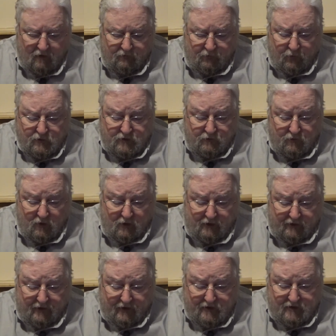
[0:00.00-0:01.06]
First of all,
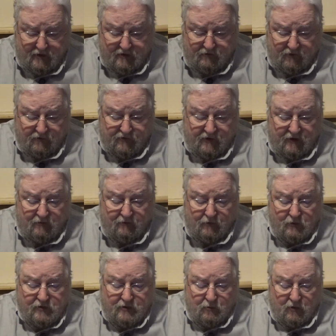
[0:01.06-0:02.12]
in Exodus 15,
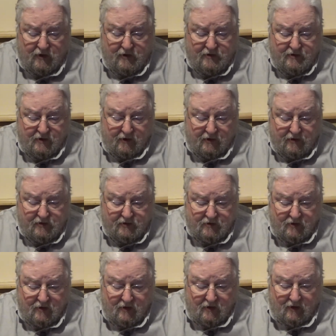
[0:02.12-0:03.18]
verse 26,
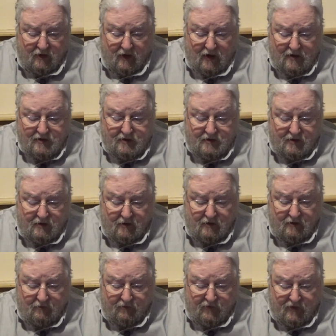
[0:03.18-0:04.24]
God
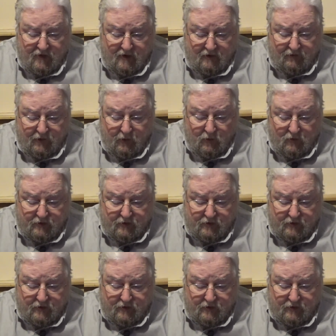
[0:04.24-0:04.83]
said, "If you will